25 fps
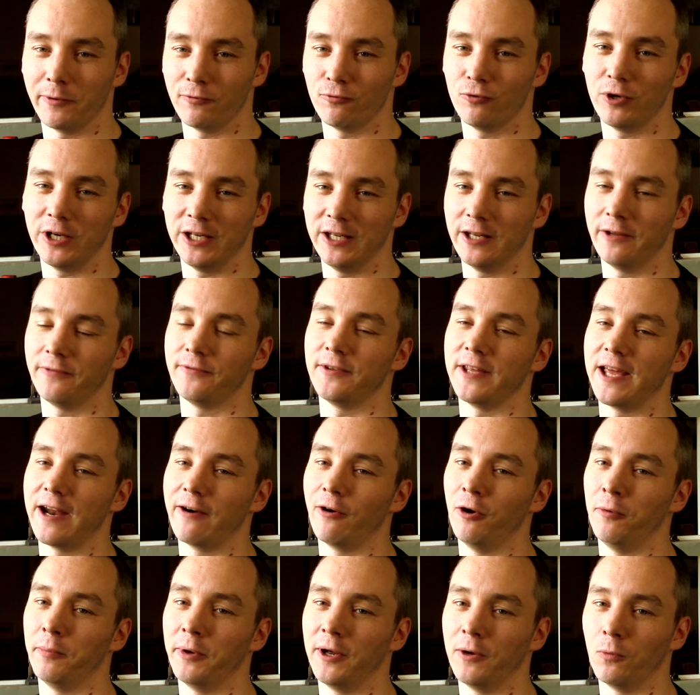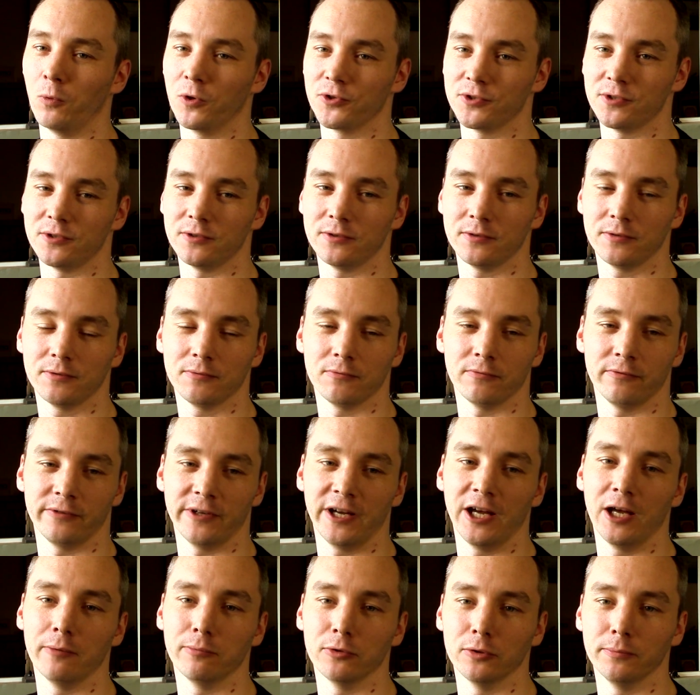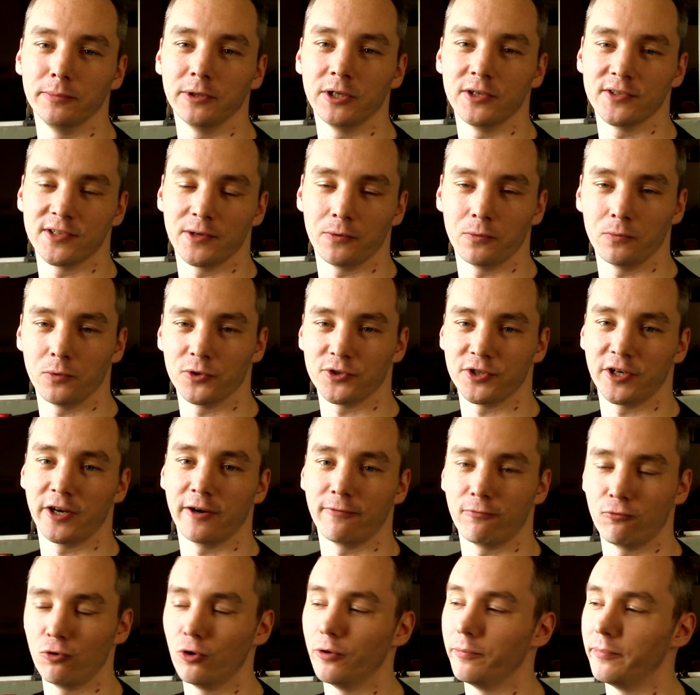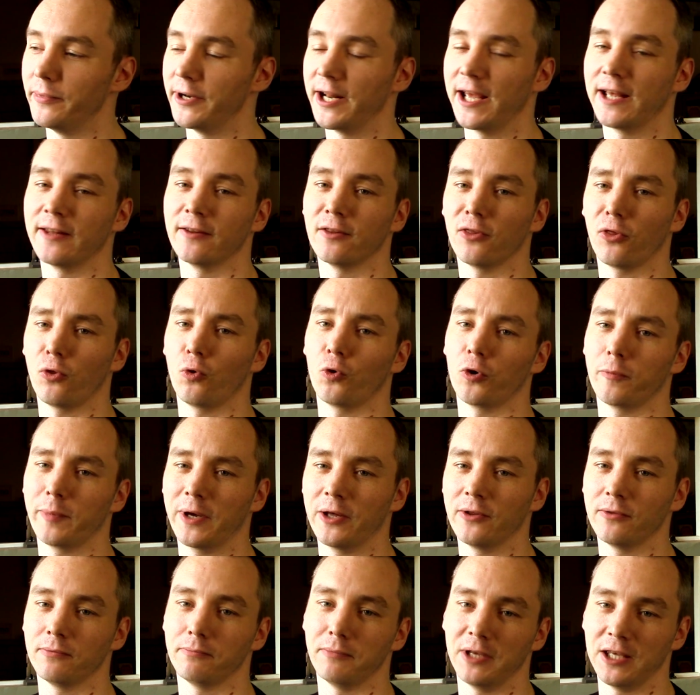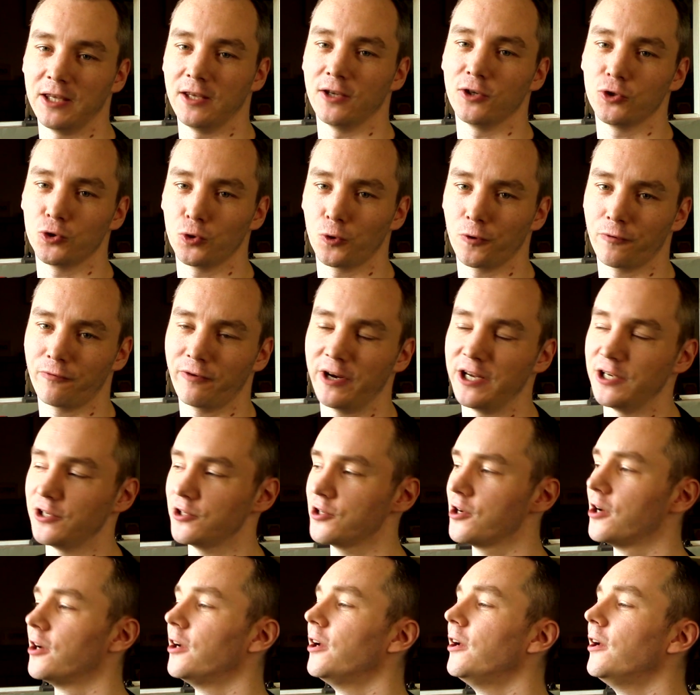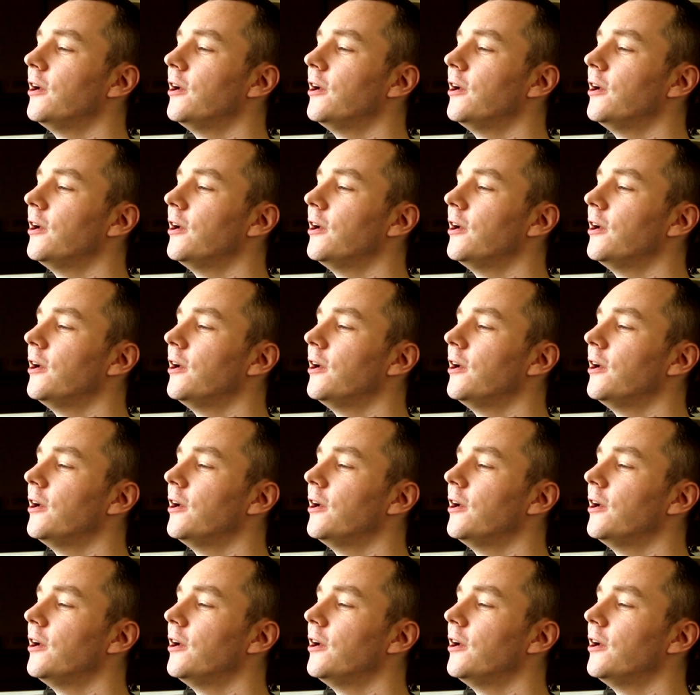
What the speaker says: I really loved the arrow, but it wasn't viable because there wasn't enough room, and I hadn't thought about making it shorter range.